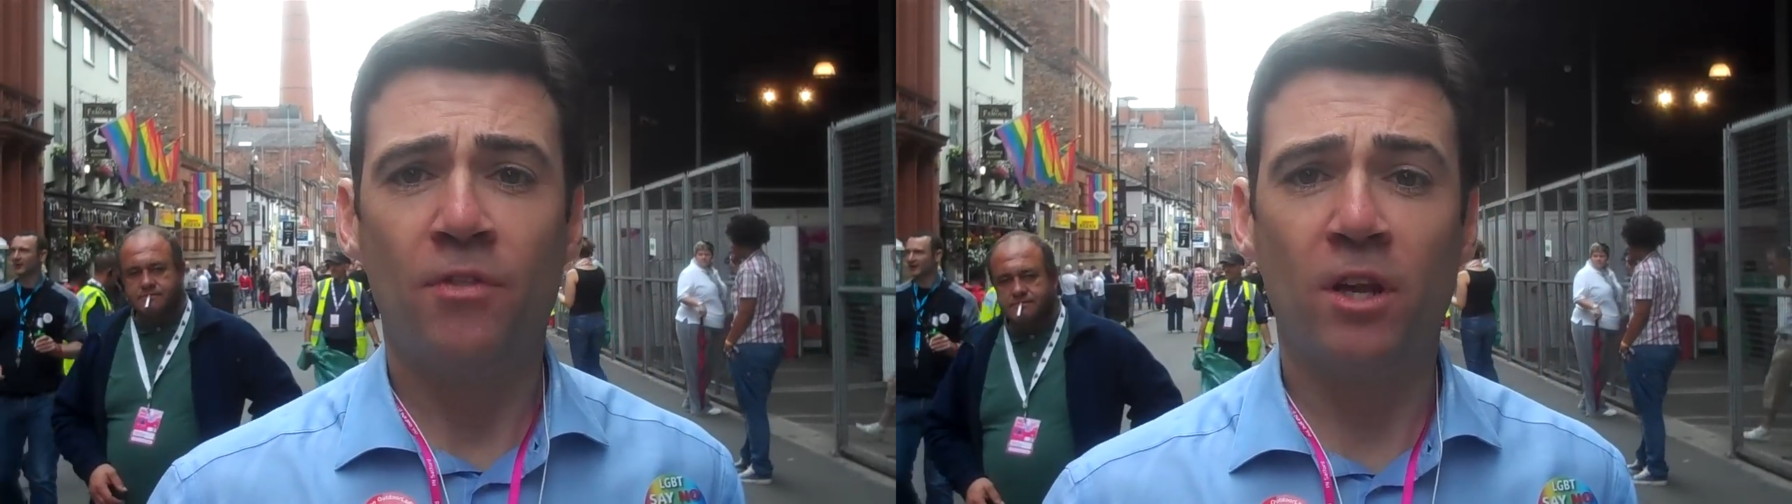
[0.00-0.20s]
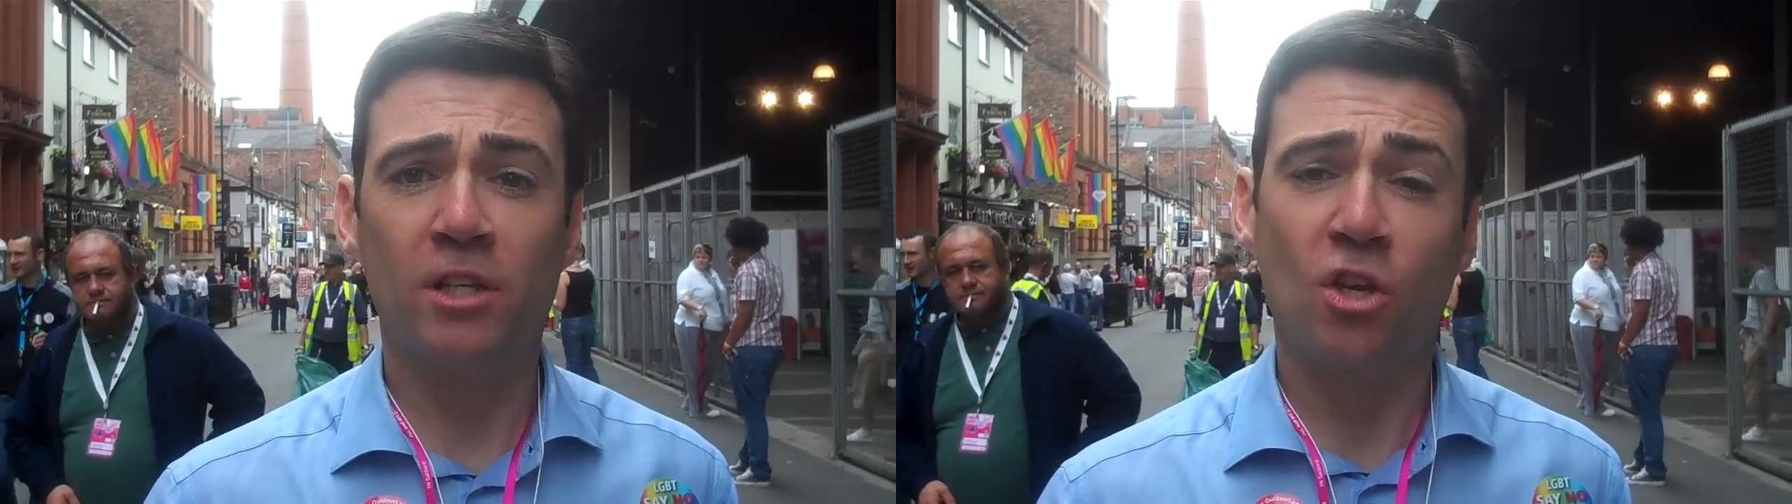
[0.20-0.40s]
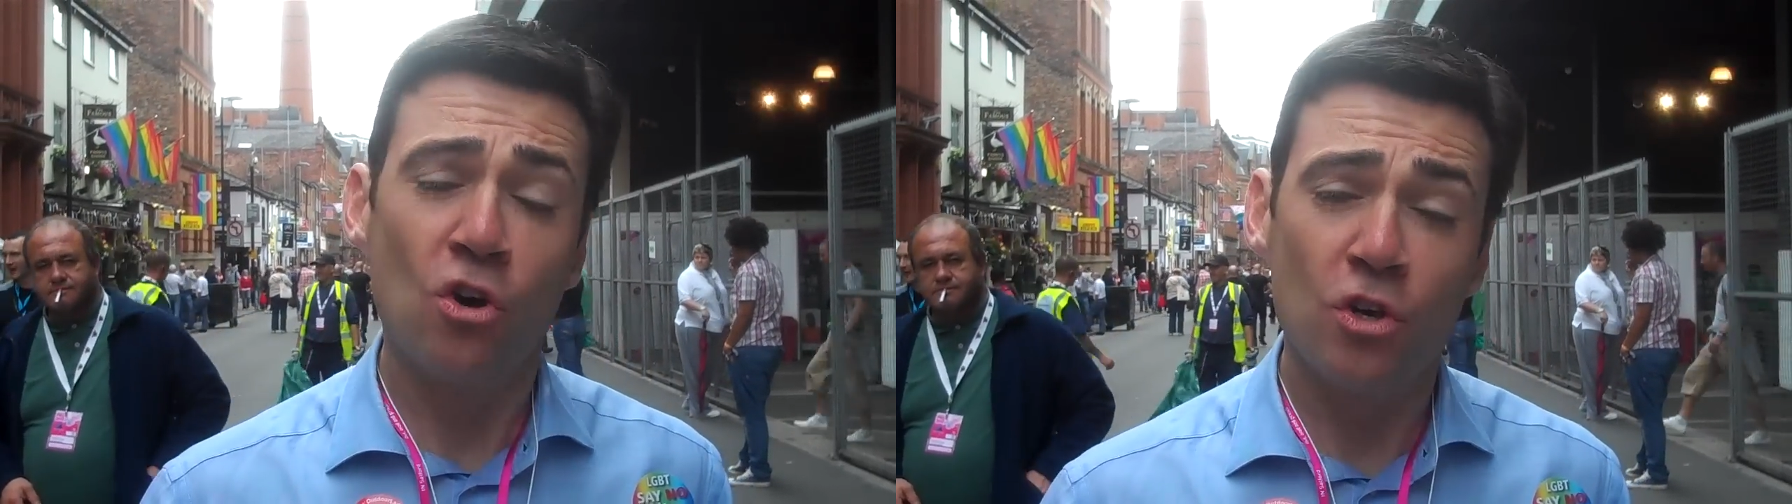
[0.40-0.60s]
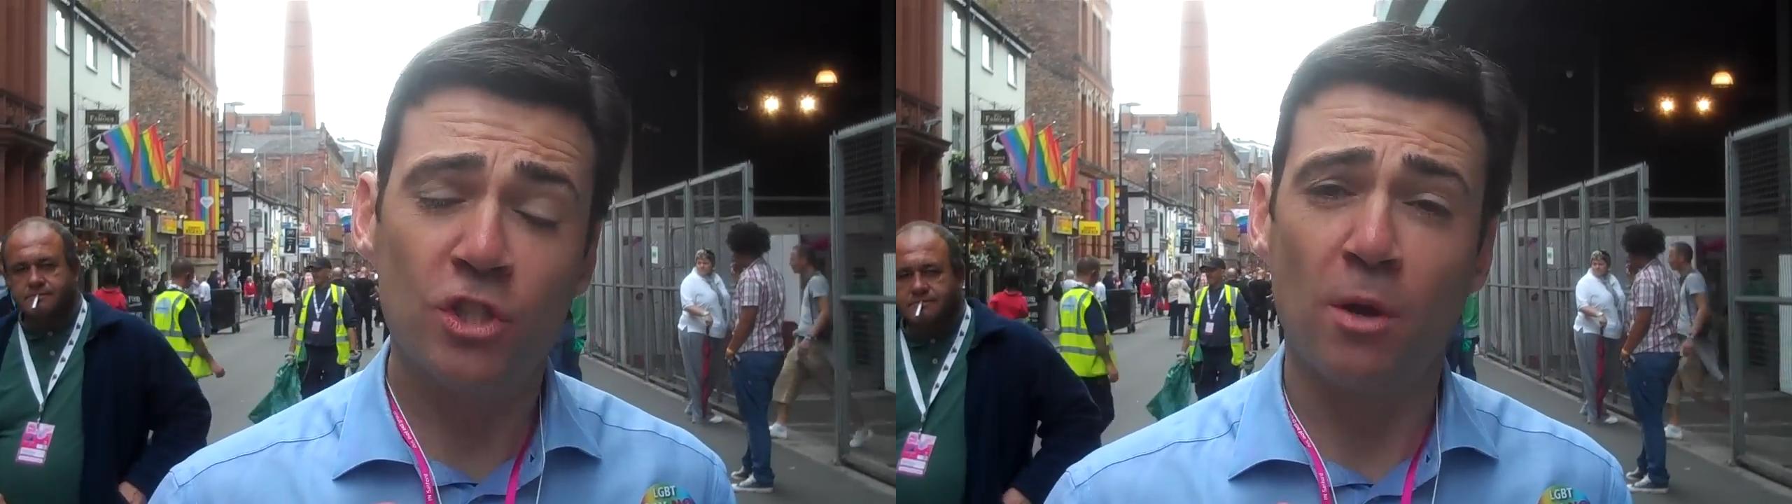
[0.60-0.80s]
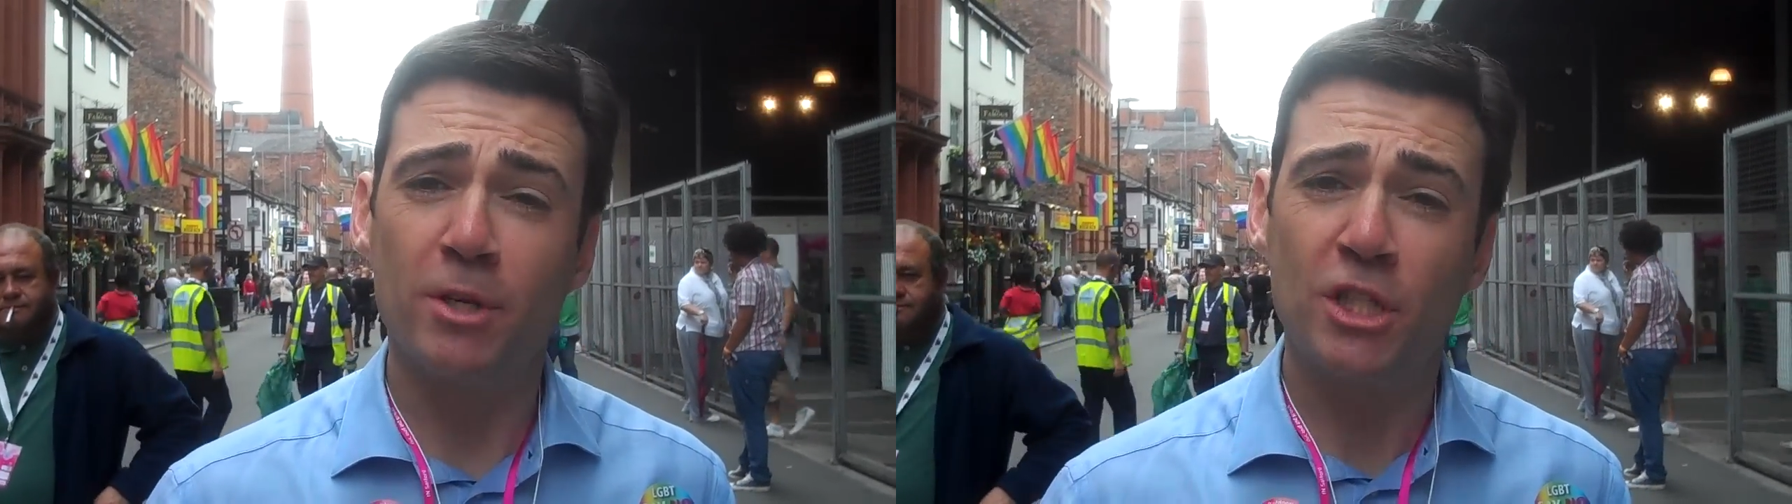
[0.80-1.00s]
that has
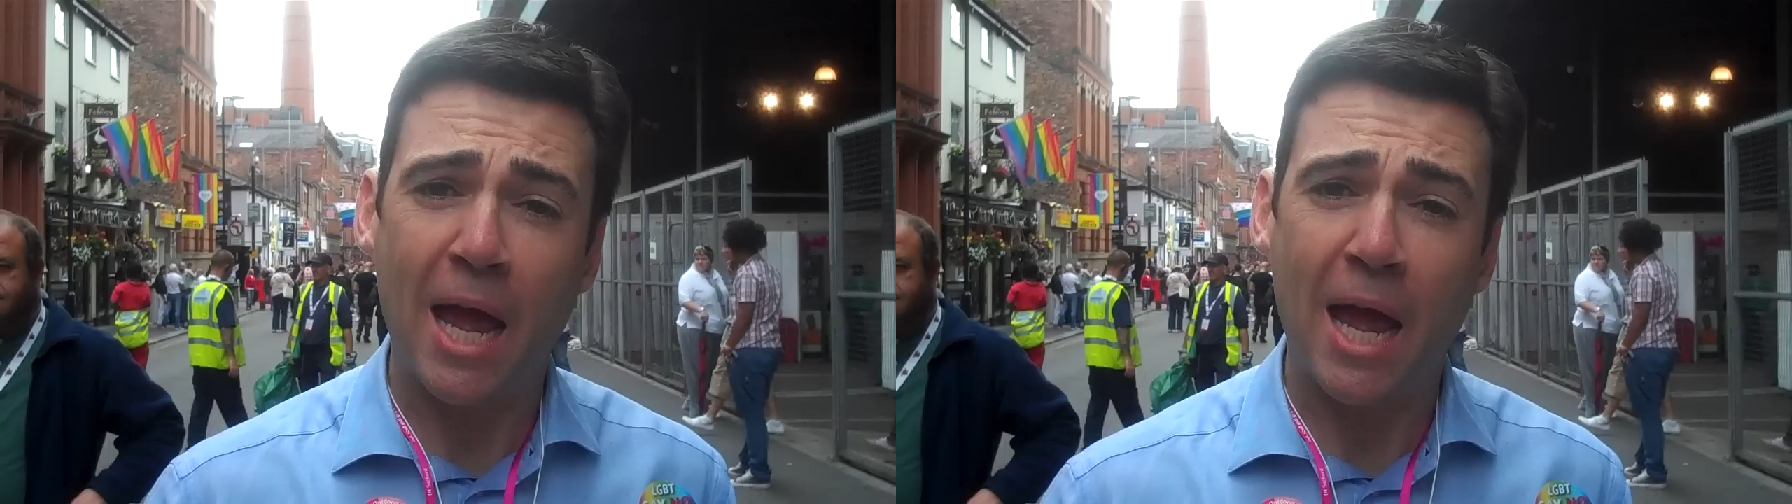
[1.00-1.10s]
caused so much